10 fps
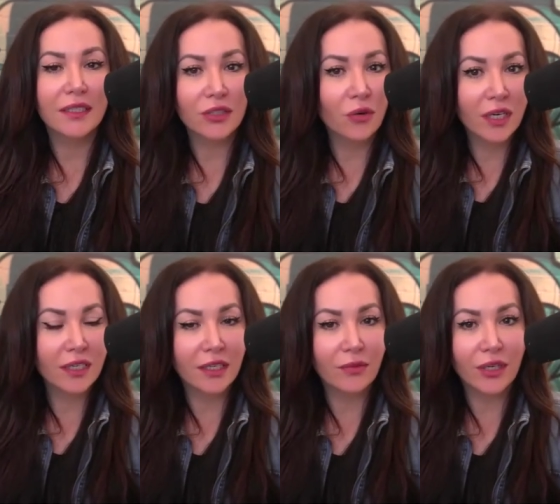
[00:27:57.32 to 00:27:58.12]

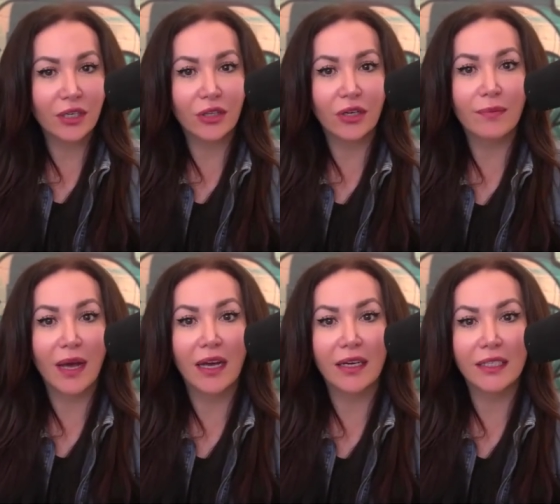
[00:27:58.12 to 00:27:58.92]
historically we could look
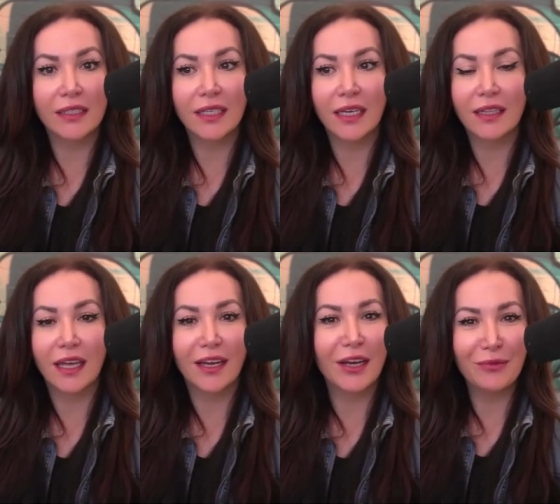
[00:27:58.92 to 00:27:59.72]
back and say
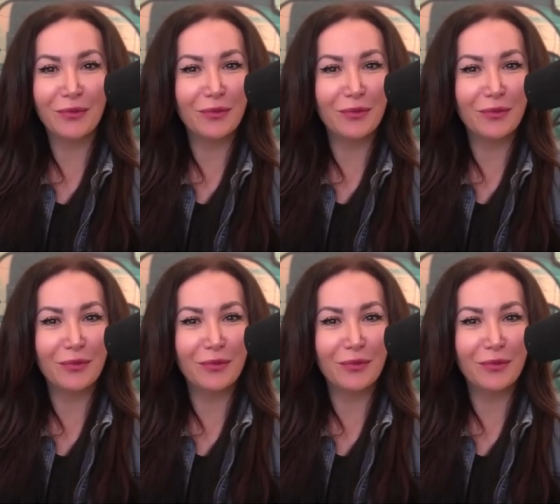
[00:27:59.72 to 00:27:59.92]
that, and